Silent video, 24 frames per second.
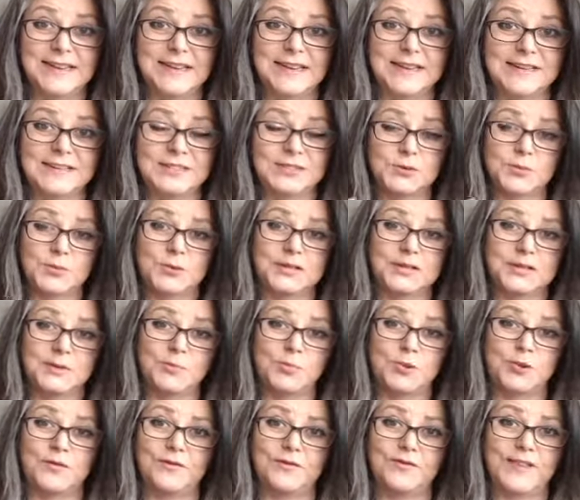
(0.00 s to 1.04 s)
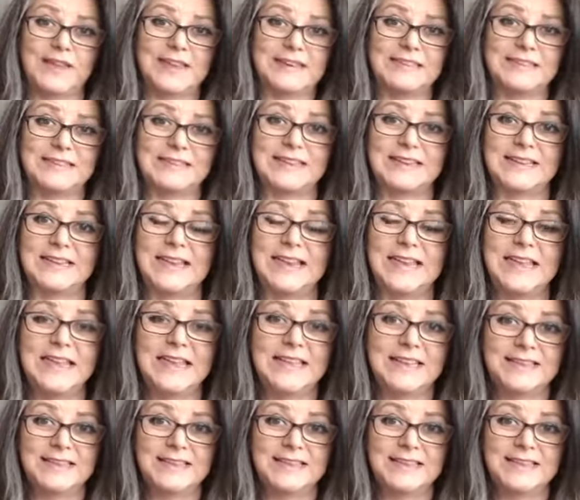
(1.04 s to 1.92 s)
And it's really preventing